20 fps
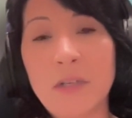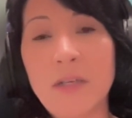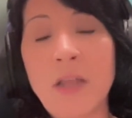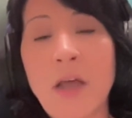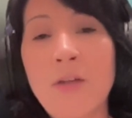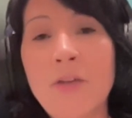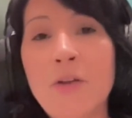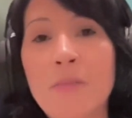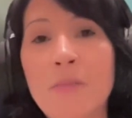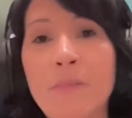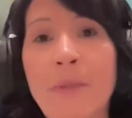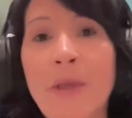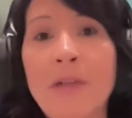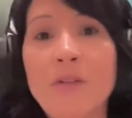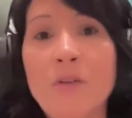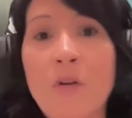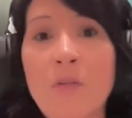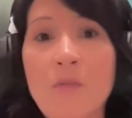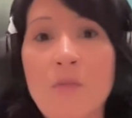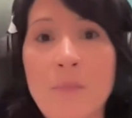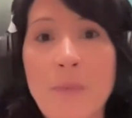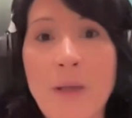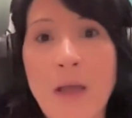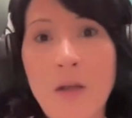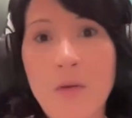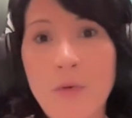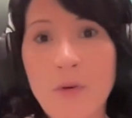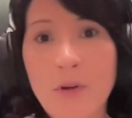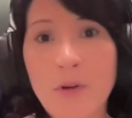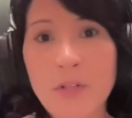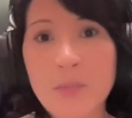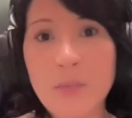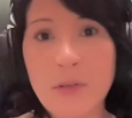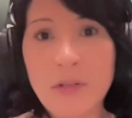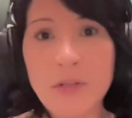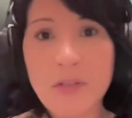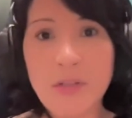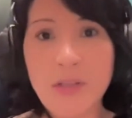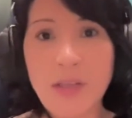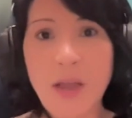Now you're bent over backwards
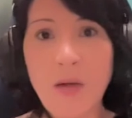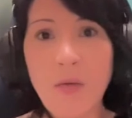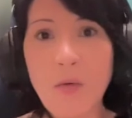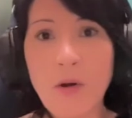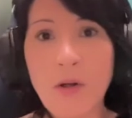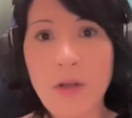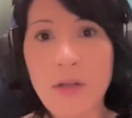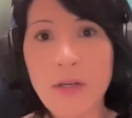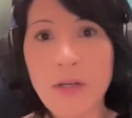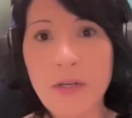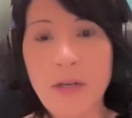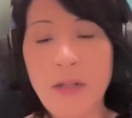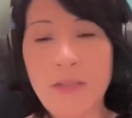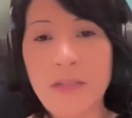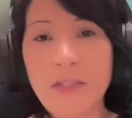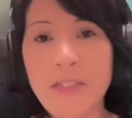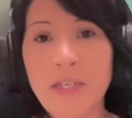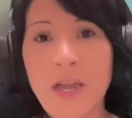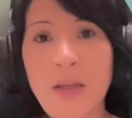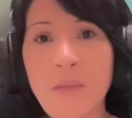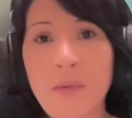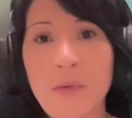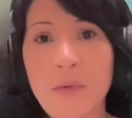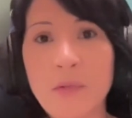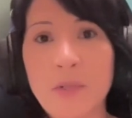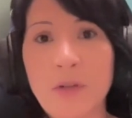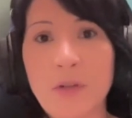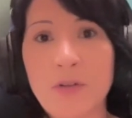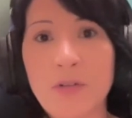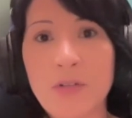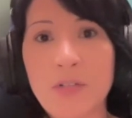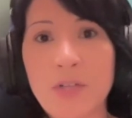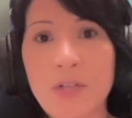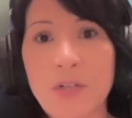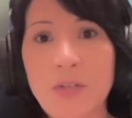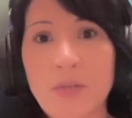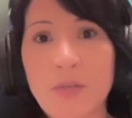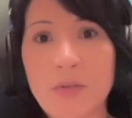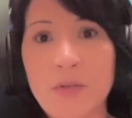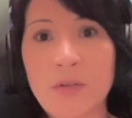because you can't work on it on the time it was on your
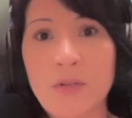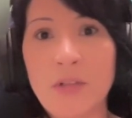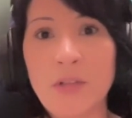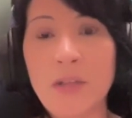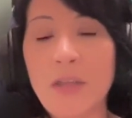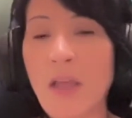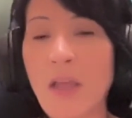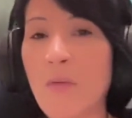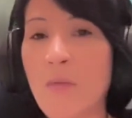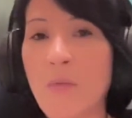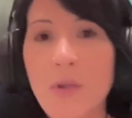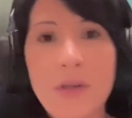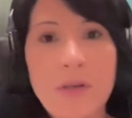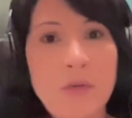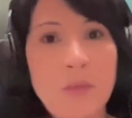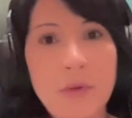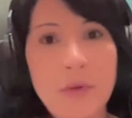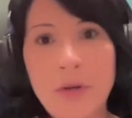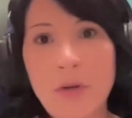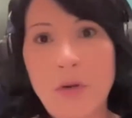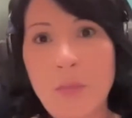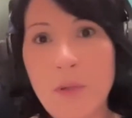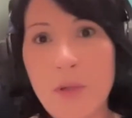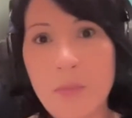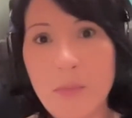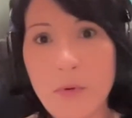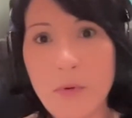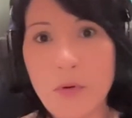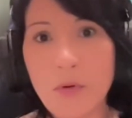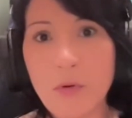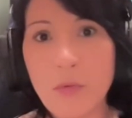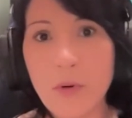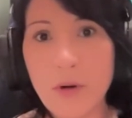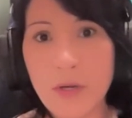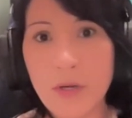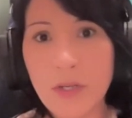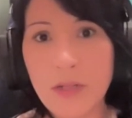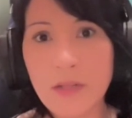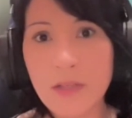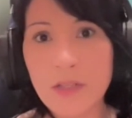schedule. And we know people who
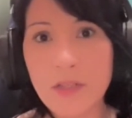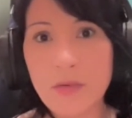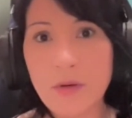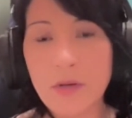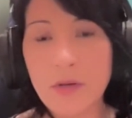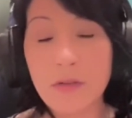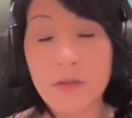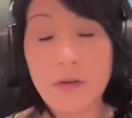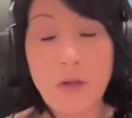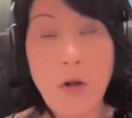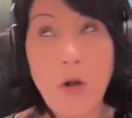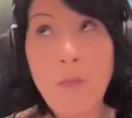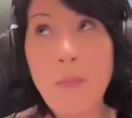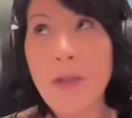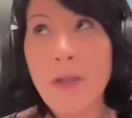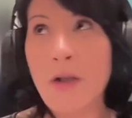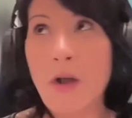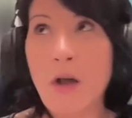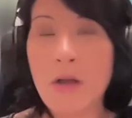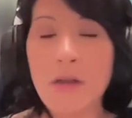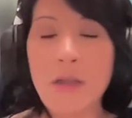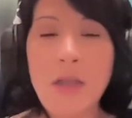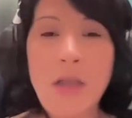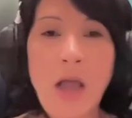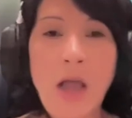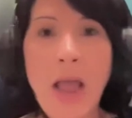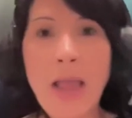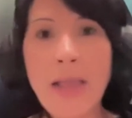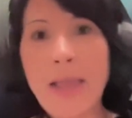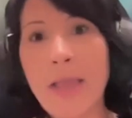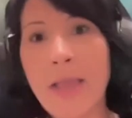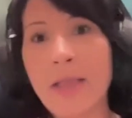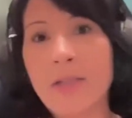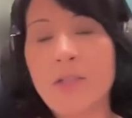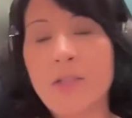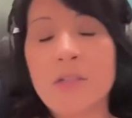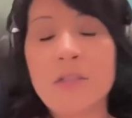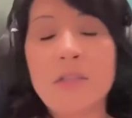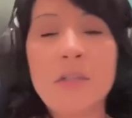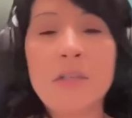work like this, right? They're like, oh my God, I can't
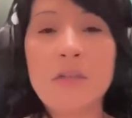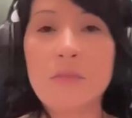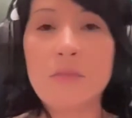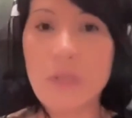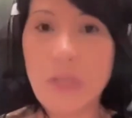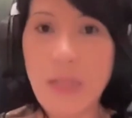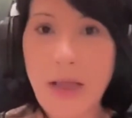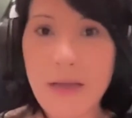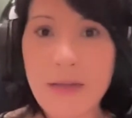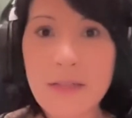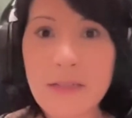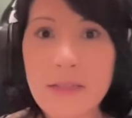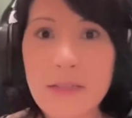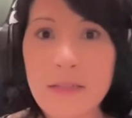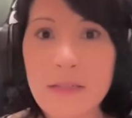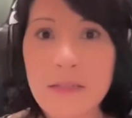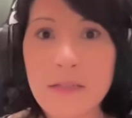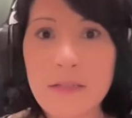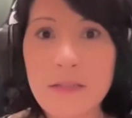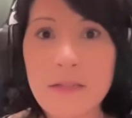get to relax.